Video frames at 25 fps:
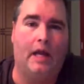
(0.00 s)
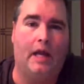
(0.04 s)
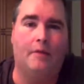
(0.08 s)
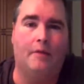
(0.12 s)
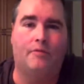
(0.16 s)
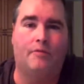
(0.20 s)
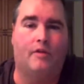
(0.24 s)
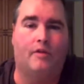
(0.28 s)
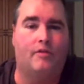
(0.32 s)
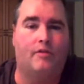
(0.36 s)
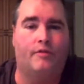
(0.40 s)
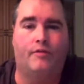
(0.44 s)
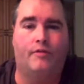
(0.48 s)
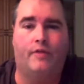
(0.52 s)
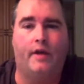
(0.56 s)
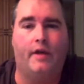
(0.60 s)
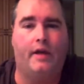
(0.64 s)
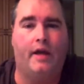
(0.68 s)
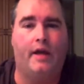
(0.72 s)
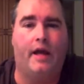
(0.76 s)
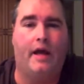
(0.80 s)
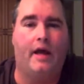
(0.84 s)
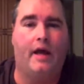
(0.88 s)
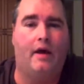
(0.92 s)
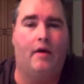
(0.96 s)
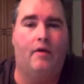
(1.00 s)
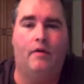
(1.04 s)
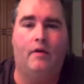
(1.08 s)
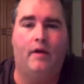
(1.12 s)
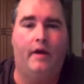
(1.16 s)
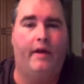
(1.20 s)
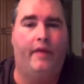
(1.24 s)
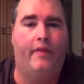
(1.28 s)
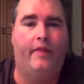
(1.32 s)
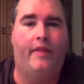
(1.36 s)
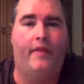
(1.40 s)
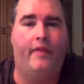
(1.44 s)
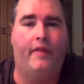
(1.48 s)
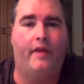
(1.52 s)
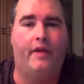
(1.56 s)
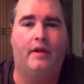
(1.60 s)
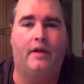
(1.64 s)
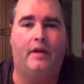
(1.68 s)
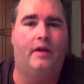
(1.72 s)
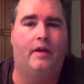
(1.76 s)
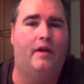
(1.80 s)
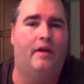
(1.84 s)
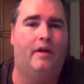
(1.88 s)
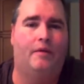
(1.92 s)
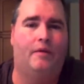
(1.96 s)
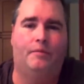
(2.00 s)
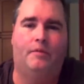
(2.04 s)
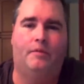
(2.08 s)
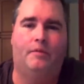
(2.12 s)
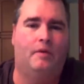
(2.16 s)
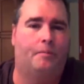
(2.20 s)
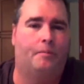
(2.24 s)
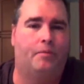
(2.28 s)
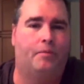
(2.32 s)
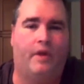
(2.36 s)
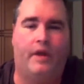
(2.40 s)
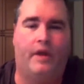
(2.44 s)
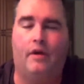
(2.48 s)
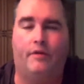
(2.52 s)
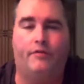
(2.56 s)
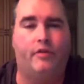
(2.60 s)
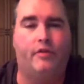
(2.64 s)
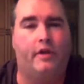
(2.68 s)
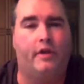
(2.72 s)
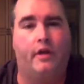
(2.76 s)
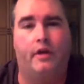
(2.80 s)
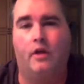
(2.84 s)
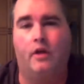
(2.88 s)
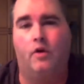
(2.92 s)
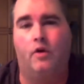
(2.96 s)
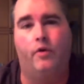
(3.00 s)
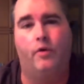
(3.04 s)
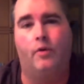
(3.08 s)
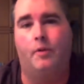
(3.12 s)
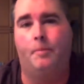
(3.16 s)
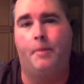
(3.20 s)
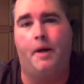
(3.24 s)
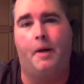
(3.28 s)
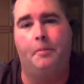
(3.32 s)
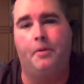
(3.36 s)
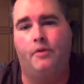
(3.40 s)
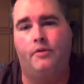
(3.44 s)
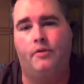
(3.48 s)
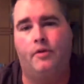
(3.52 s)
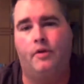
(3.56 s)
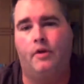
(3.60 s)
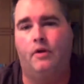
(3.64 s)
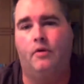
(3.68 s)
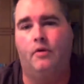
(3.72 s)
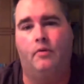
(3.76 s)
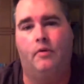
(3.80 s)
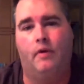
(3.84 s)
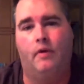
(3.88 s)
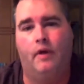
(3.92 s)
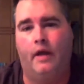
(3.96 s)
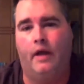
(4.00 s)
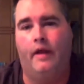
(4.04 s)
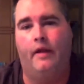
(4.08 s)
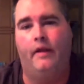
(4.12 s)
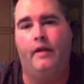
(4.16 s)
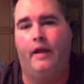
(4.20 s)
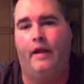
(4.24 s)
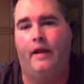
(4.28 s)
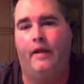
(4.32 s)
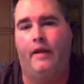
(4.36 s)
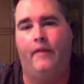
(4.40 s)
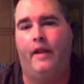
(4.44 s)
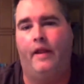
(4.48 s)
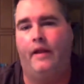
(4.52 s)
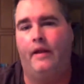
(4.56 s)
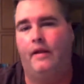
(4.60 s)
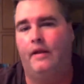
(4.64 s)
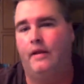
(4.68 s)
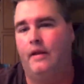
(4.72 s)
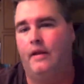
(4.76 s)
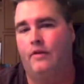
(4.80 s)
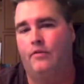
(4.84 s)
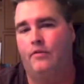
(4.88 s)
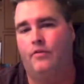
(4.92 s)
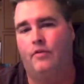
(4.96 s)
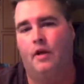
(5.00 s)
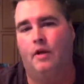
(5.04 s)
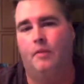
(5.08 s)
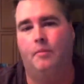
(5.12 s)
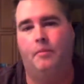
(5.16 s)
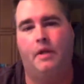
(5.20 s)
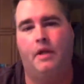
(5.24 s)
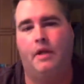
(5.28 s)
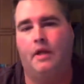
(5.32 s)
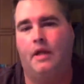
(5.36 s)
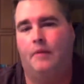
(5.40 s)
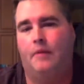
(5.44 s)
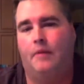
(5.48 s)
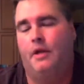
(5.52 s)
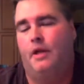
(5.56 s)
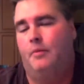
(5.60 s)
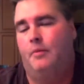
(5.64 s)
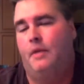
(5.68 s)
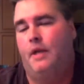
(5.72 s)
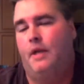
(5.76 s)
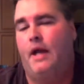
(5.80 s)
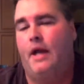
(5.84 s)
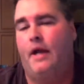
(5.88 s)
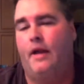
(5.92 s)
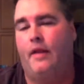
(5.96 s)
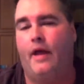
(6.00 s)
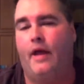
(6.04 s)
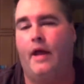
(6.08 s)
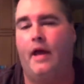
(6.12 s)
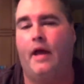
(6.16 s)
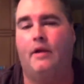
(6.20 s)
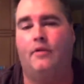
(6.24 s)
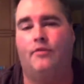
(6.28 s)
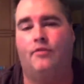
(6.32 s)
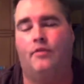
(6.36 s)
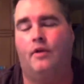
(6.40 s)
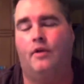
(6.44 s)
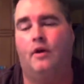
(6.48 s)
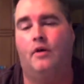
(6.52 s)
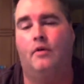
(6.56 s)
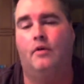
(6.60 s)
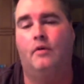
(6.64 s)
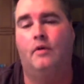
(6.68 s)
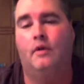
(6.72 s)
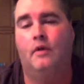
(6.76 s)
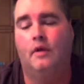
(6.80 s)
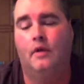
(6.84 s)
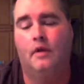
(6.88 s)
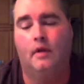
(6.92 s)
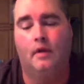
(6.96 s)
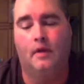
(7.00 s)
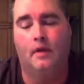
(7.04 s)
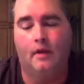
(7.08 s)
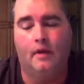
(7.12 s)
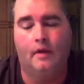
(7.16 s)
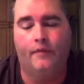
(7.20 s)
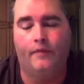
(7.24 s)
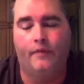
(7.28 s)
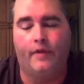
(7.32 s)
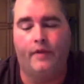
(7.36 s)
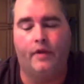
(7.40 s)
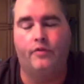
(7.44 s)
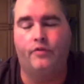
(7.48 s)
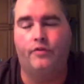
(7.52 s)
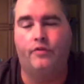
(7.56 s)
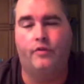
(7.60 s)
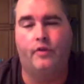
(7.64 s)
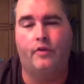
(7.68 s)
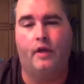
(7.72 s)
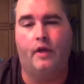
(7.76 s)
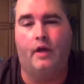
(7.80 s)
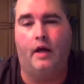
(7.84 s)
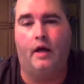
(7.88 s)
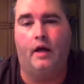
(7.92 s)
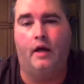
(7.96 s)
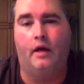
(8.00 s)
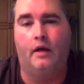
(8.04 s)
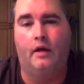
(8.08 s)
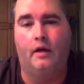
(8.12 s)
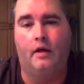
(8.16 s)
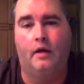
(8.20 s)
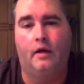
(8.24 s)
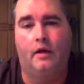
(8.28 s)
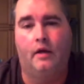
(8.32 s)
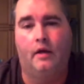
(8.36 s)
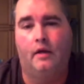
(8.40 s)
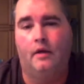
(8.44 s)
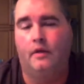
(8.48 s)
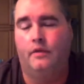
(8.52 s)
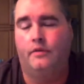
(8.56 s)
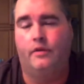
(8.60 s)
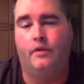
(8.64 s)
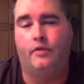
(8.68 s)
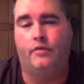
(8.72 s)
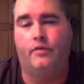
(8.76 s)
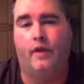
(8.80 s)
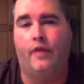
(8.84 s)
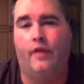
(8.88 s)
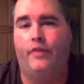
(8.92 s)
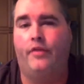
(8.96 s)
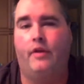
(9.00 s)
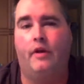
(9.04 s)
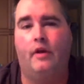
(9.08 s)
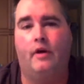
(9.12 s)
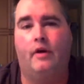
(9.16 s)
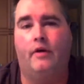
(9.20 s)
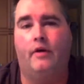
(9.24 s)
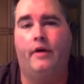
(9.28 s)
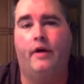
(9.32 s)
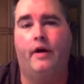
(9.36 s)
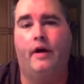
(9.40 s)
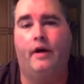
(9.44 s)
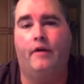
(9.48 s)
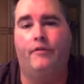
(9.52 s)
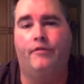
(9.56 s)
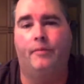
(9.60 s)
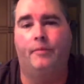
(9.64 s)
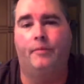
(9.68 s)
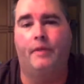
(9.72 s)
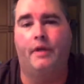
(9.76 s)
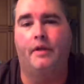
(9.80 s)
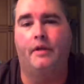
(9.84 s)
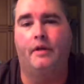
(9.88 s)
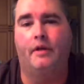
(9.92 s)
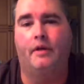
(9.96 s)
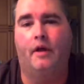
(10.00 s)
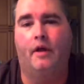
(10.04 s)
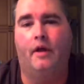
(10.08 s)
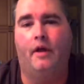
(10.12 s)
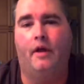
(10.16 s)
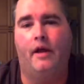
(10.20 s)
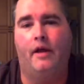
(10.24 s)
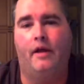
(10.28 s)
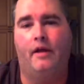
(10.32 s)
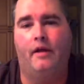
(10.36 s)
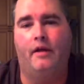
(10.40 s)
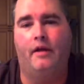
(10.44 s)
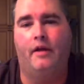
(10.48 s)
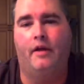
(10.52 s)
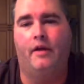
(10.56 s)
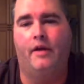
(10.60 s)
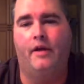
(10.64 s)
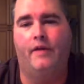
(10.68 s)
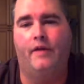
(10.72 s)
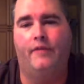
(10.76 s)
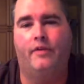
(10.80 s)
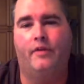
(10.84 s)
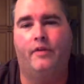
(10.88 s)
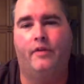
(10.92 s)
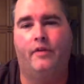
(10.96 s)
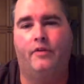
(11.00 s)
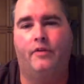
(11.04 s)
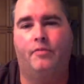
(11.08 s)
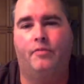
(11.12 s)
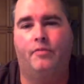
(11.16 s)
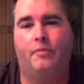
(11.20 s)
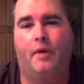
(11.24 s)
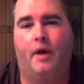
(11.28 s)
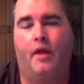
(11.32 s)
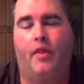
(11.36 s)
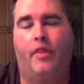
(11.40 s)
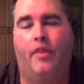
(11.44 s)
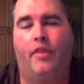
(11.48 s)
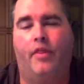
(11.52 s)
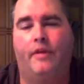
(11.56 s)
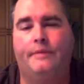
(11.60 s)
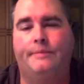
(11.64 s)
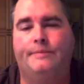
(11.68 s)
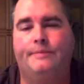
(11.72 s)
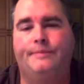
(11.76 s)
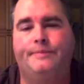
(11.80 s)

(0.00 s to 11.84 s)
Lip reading: more games as of right now, and then the playoffs are going to go to a bubble too, and then I'm going to be out of that. So there's nothing going on for me, you know, after this month.